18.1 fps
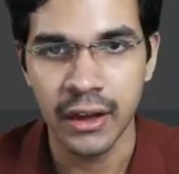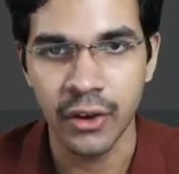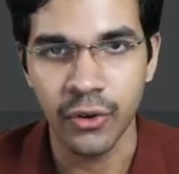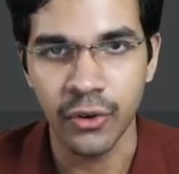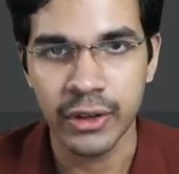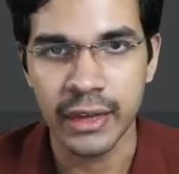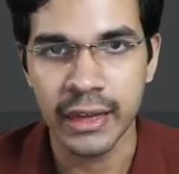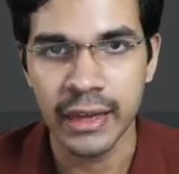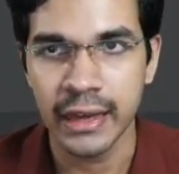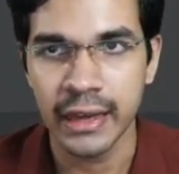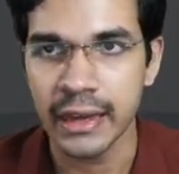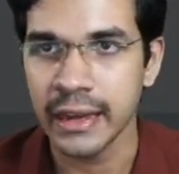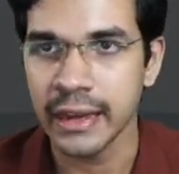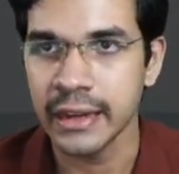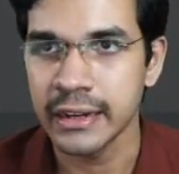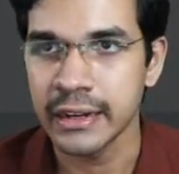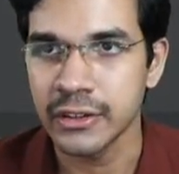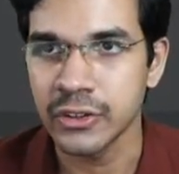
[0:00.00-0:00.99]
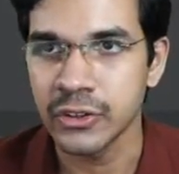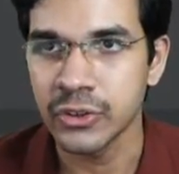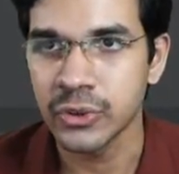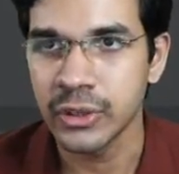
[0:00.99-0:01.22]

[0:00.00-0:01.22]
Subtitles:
Okay, I need to do